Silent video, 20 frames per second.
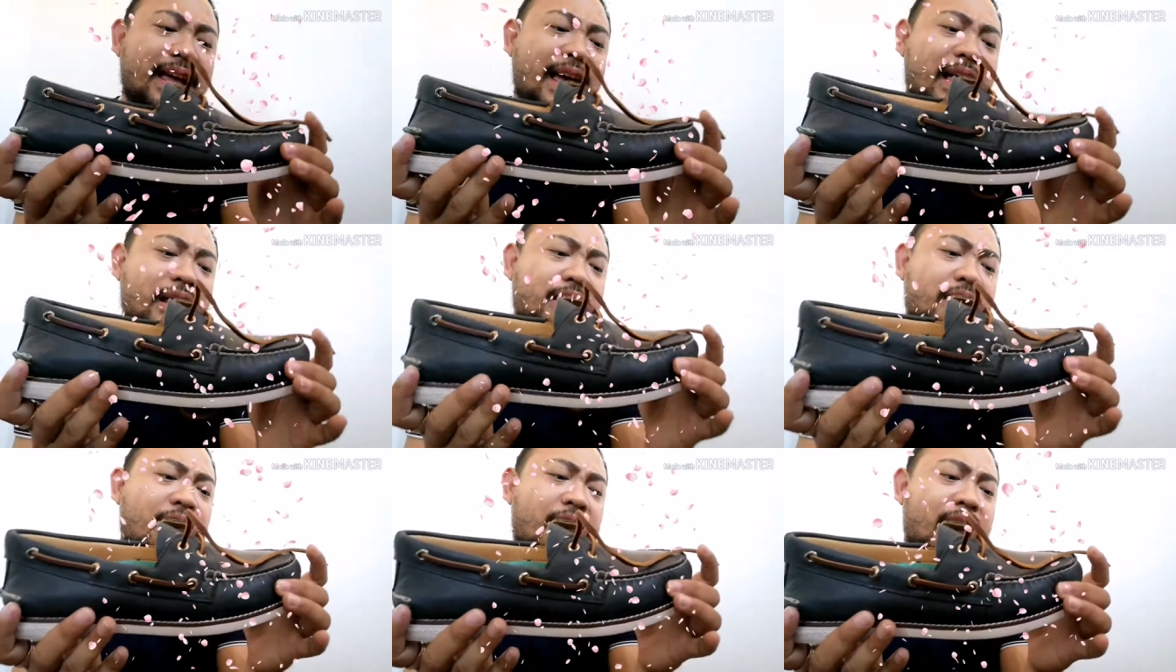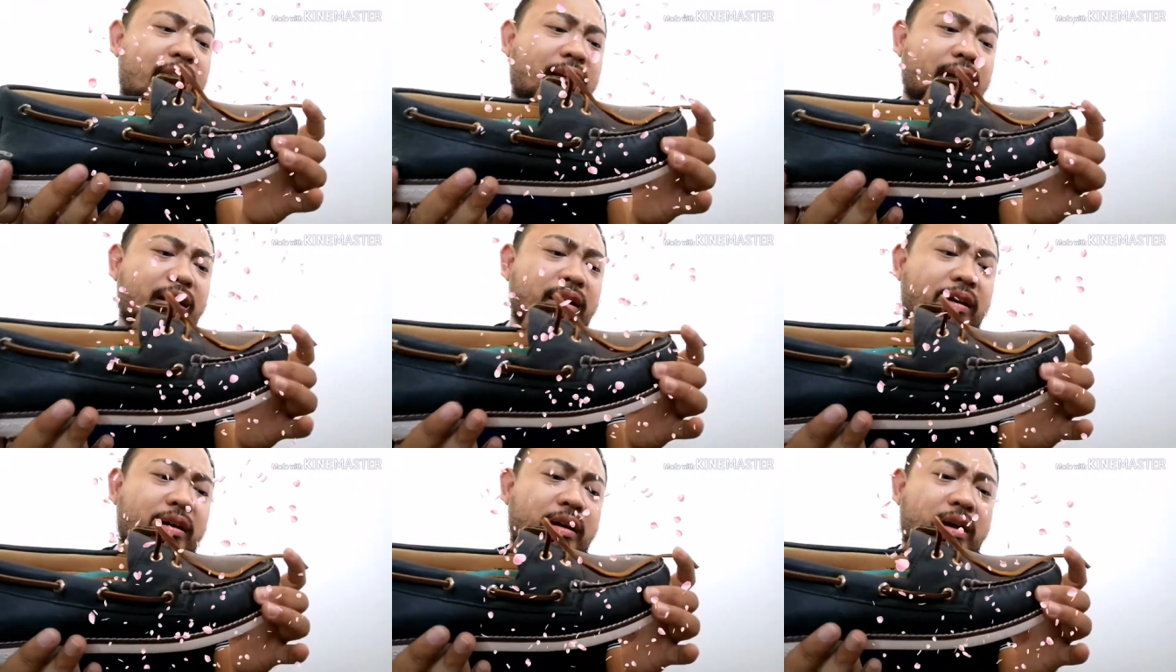get like
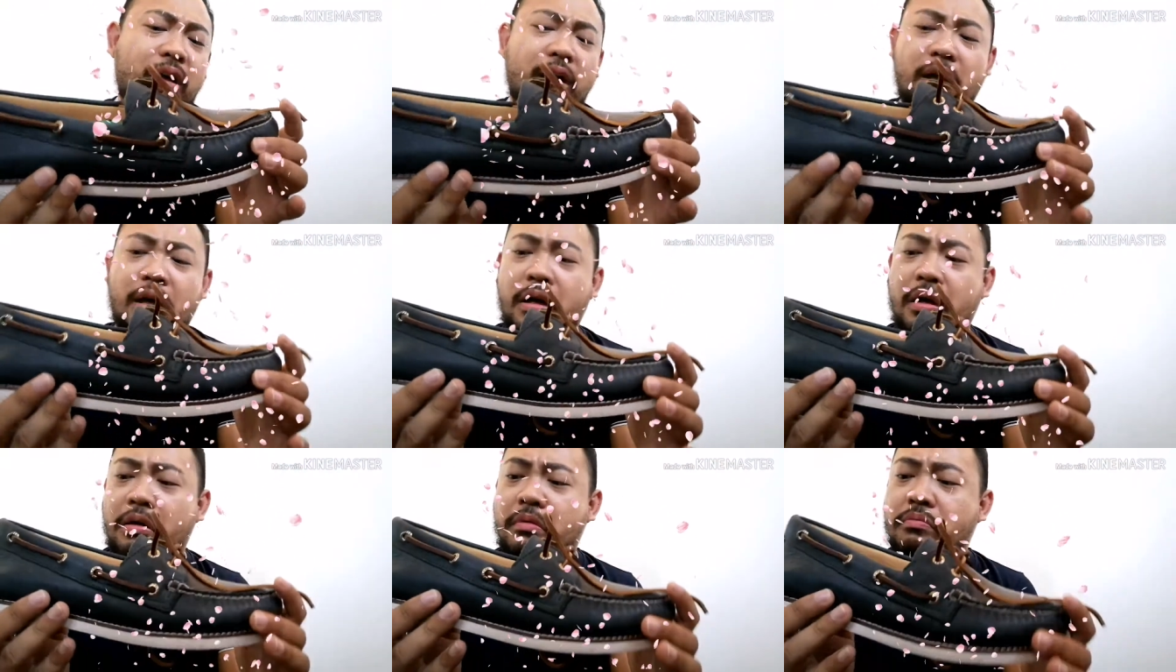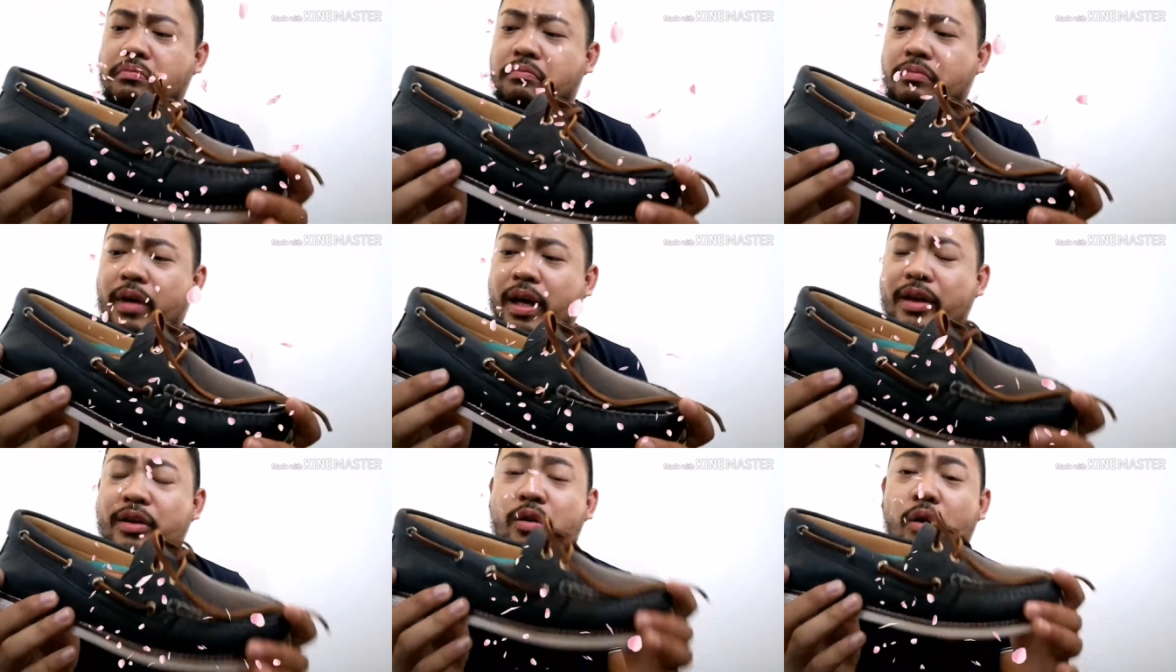
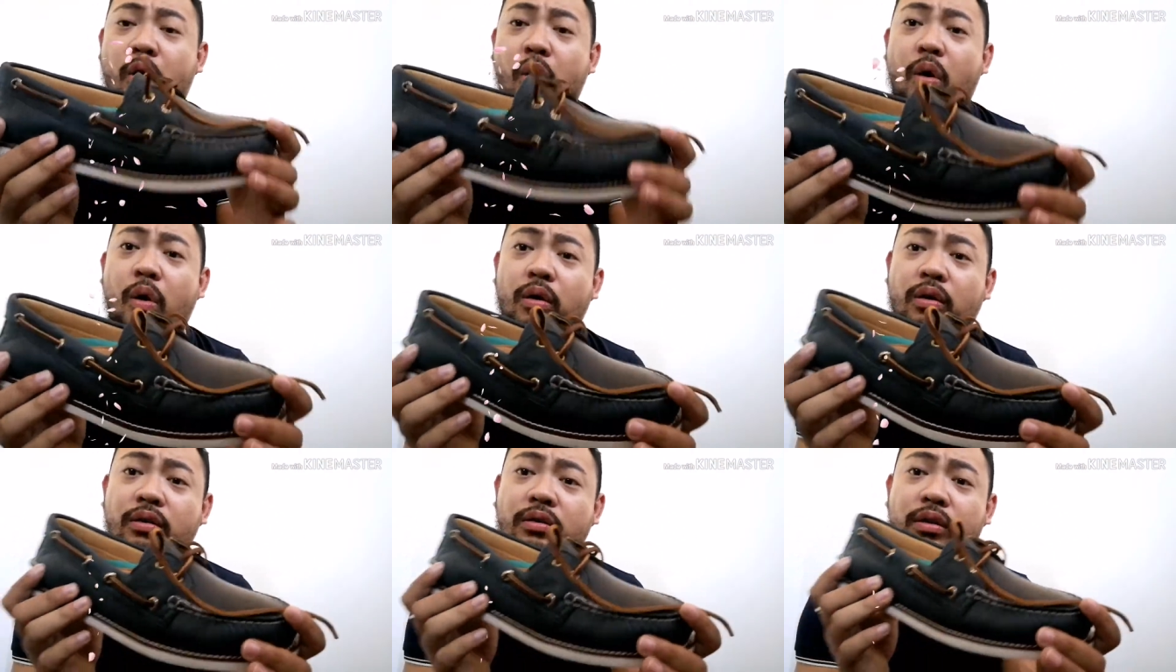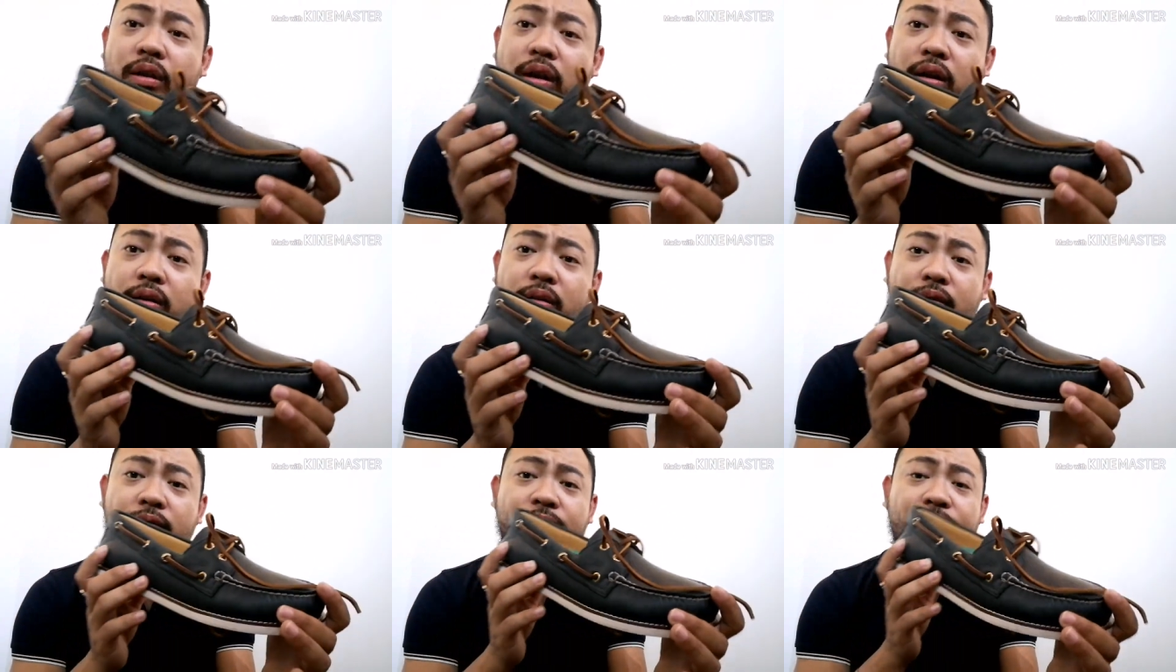an old
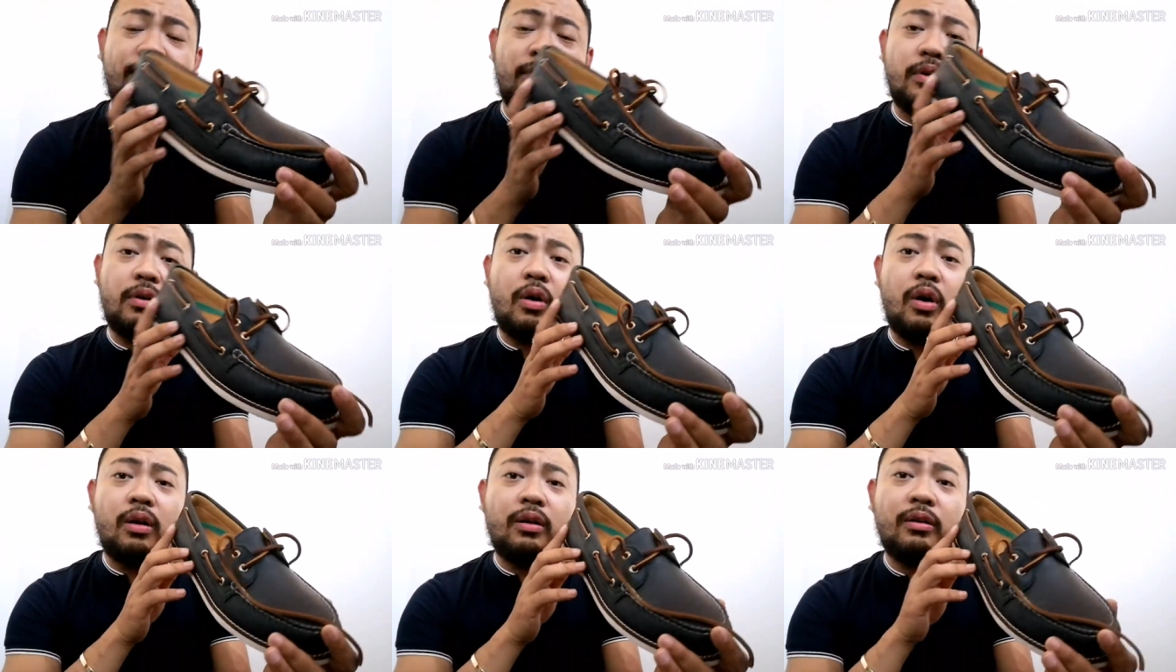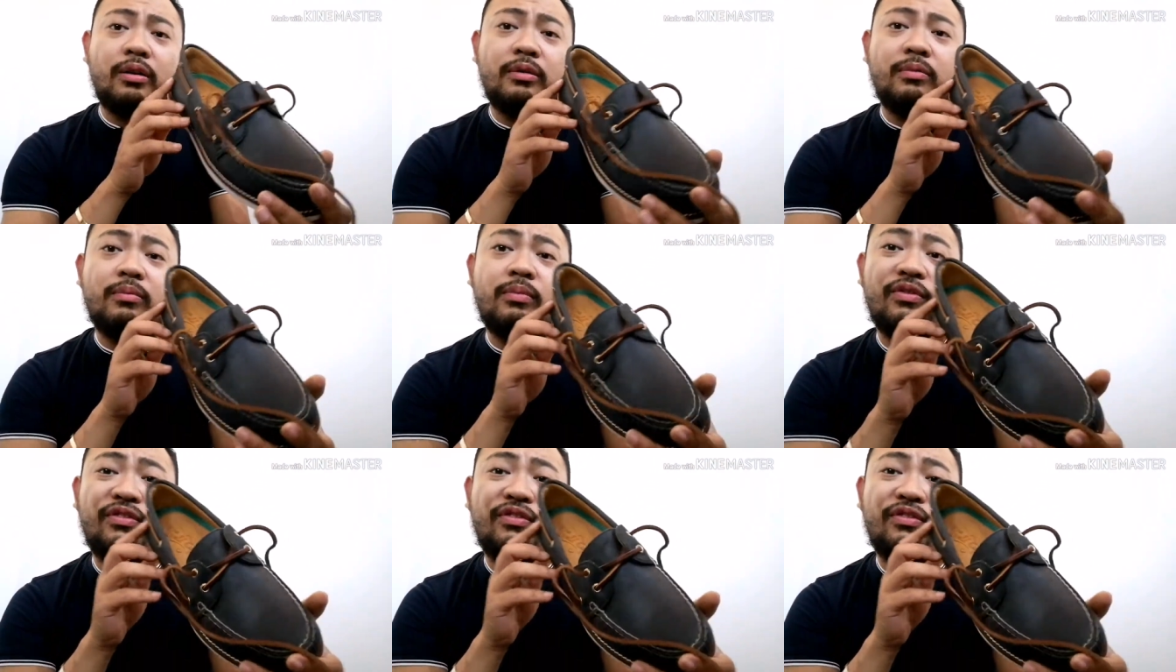color